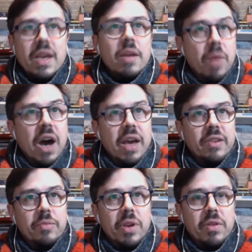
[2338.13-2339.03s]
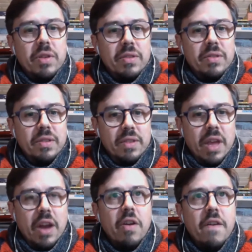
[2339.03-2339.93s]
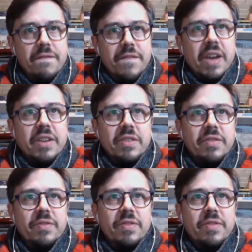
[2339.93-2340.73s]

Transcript: in my experience that are effective